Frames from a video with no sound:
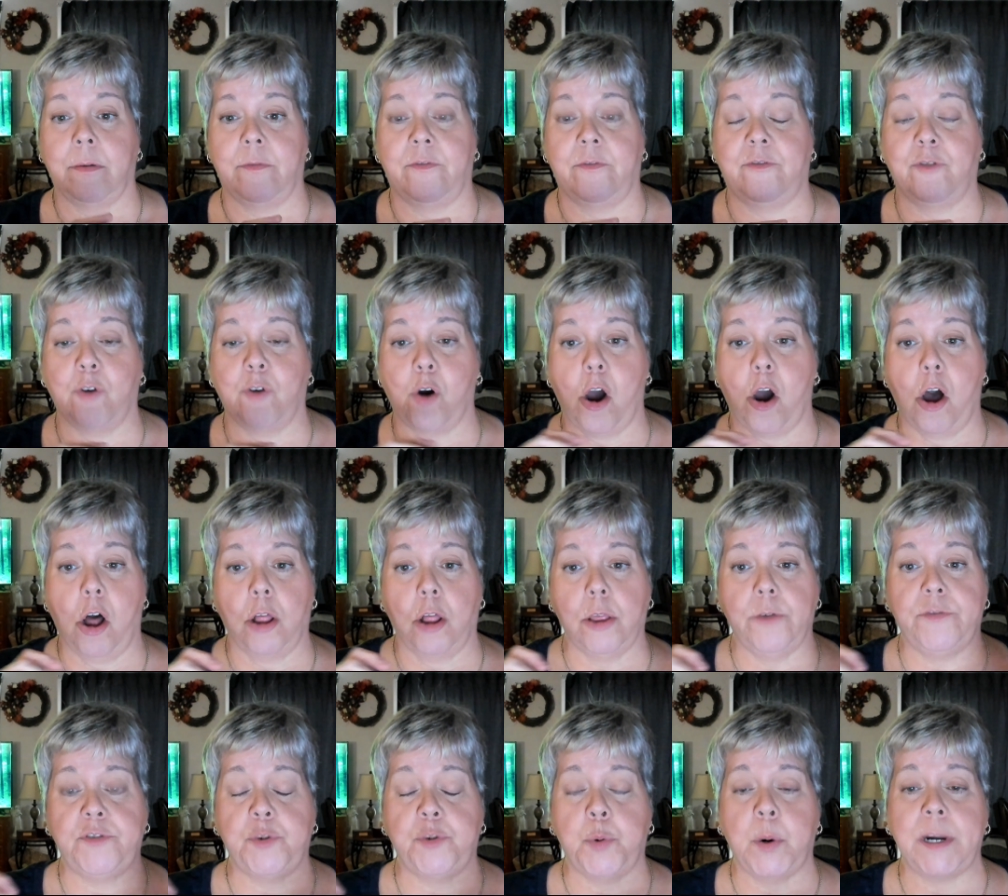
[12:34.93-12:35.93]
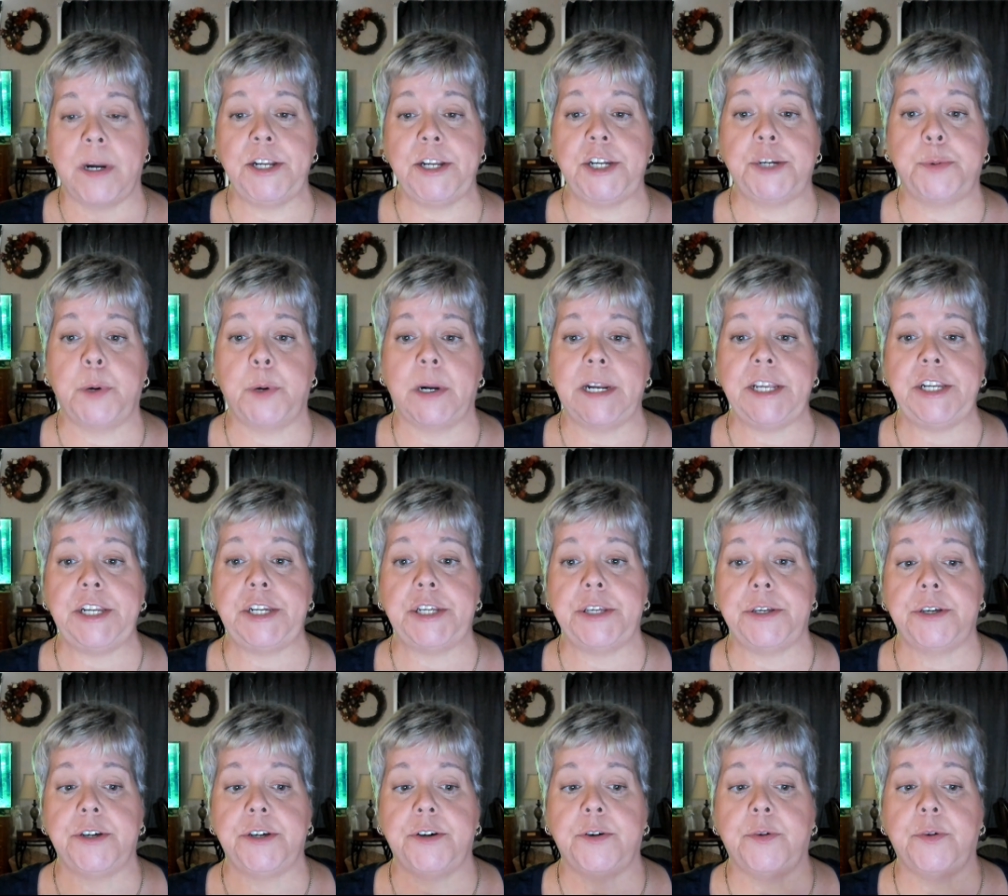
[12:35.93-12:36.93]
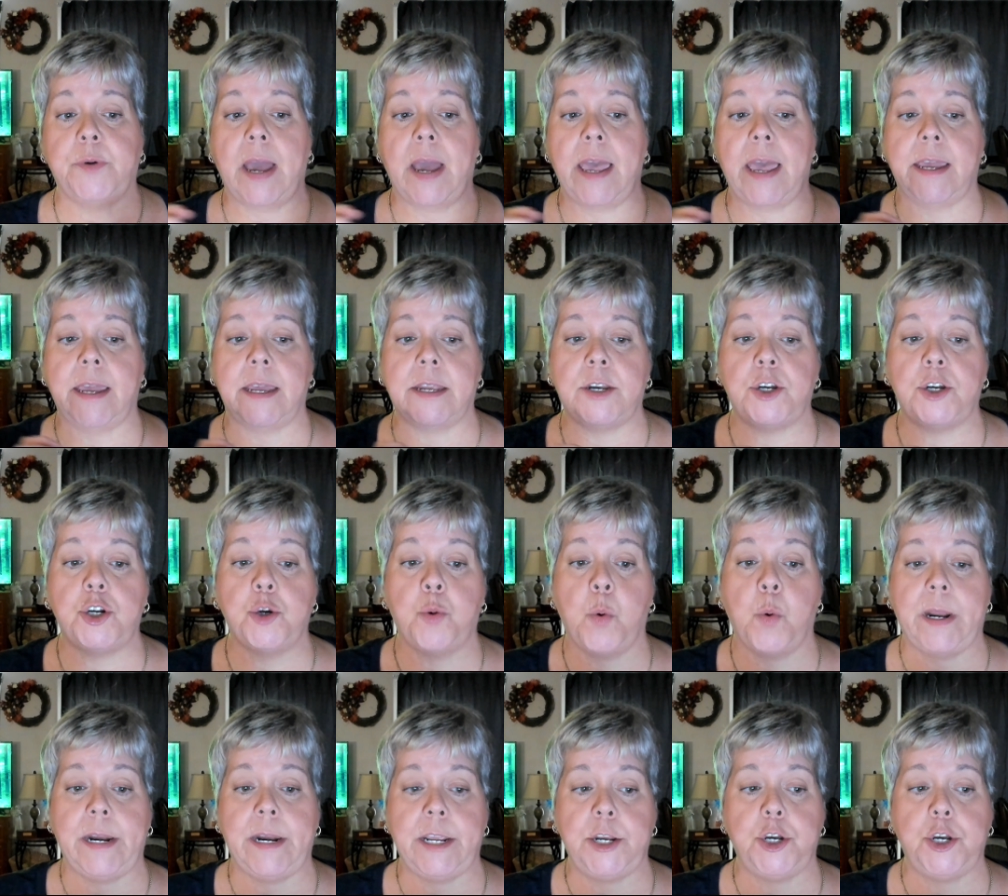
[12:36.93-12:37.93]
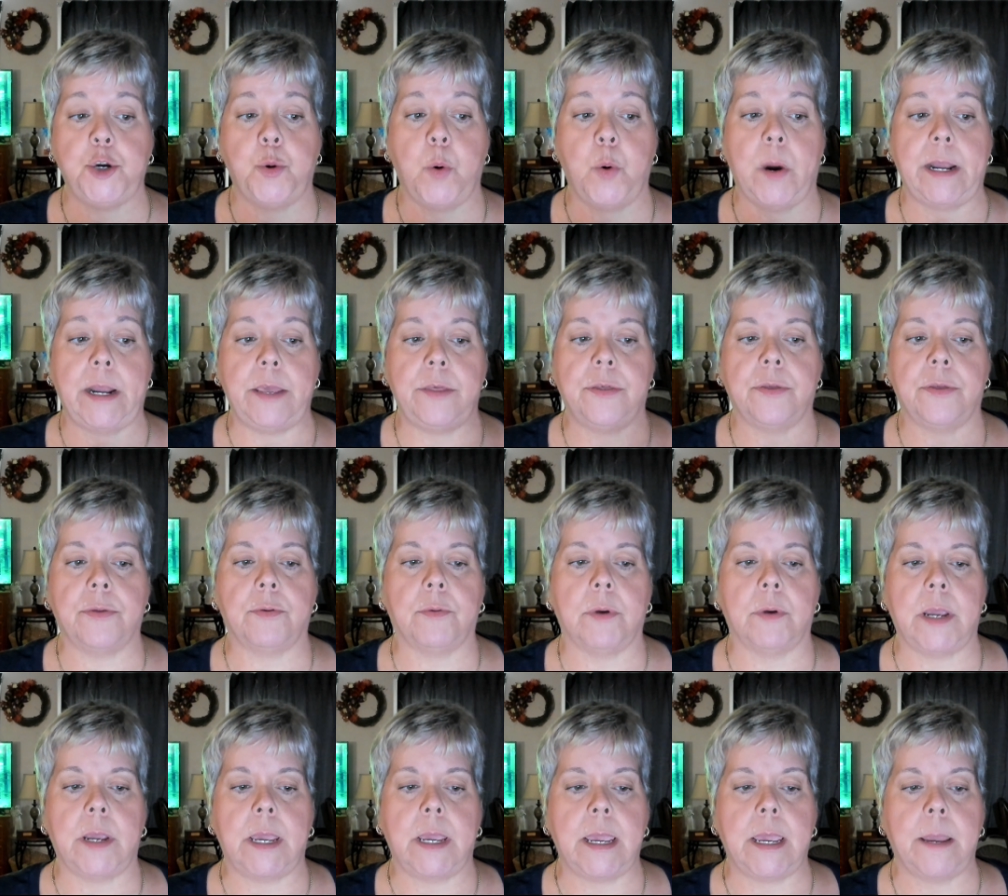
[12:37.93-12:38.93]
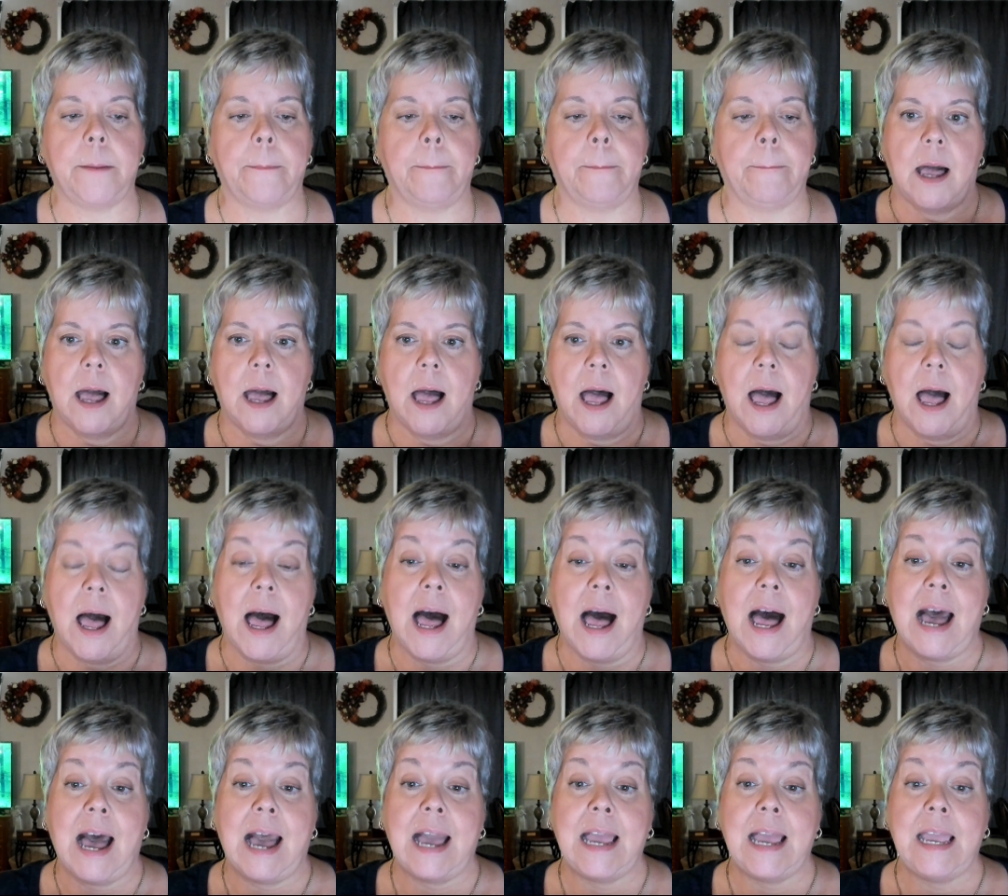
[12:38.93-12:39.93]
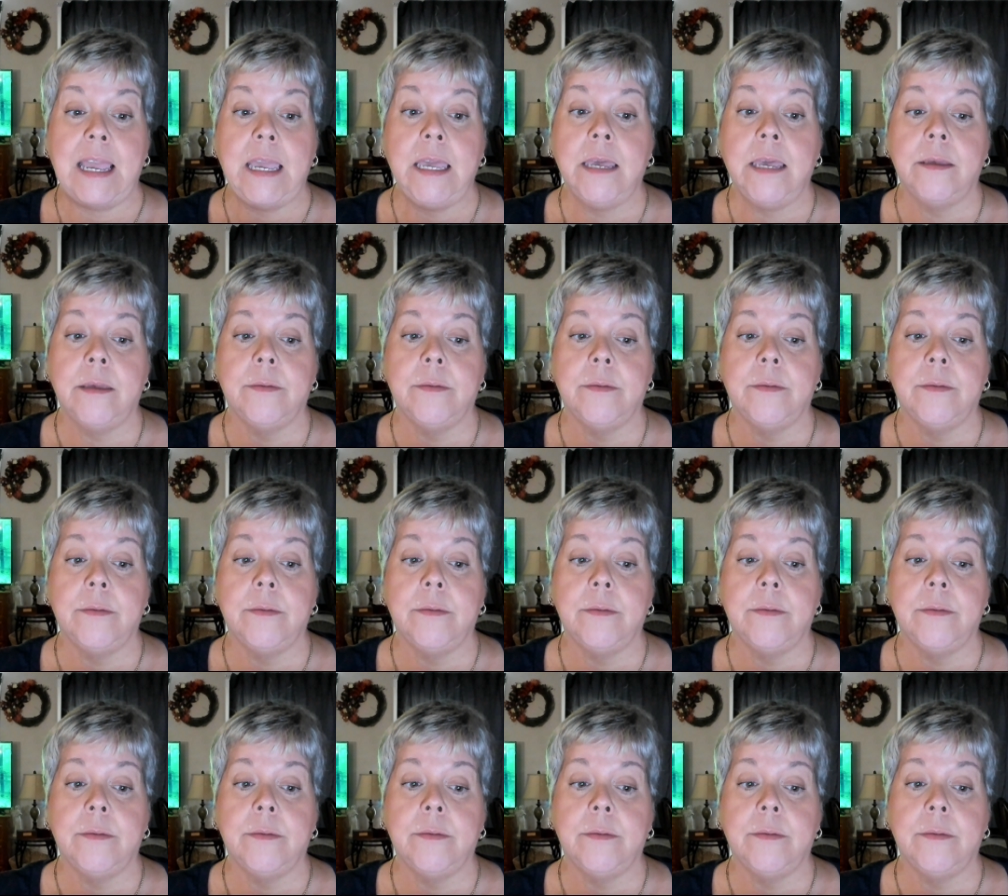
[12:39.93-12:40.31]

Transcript: for all of 2022 and 2023. I